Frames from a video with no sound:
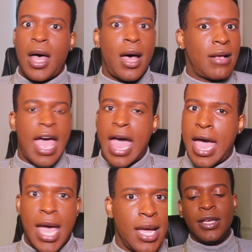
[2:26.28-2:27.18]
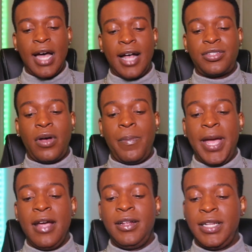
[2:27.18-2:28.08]
Okay. Y'all, so
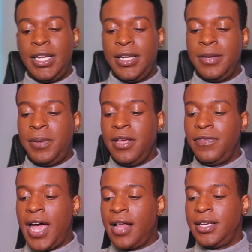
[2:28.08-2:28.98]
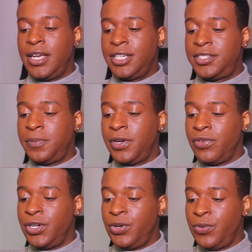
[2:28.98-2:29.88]
apparently P-Valley is to be
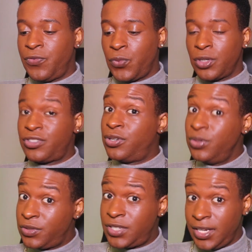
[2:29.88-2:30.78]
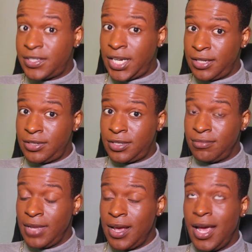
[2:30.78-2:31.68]
renewed for two
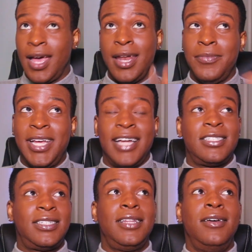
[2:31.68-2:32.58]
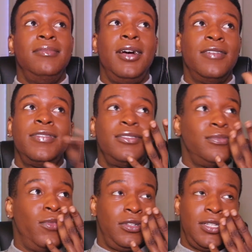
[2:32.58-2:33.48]
seasons. We got to see Lil Murda for
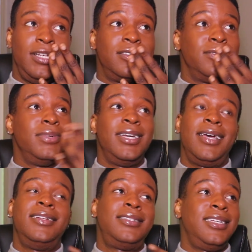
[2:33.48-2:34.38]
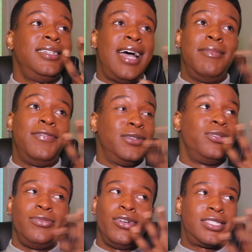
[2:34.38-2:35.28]
two more seasons. We got to see Diamond for
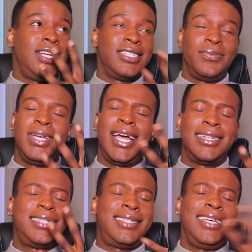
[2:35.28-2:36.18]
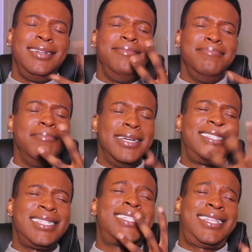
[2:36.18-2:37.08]
two more seasons. We got to see
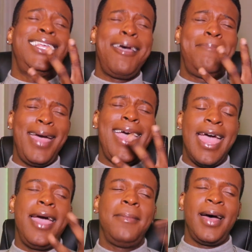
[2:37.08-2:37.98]
Mississippi. And,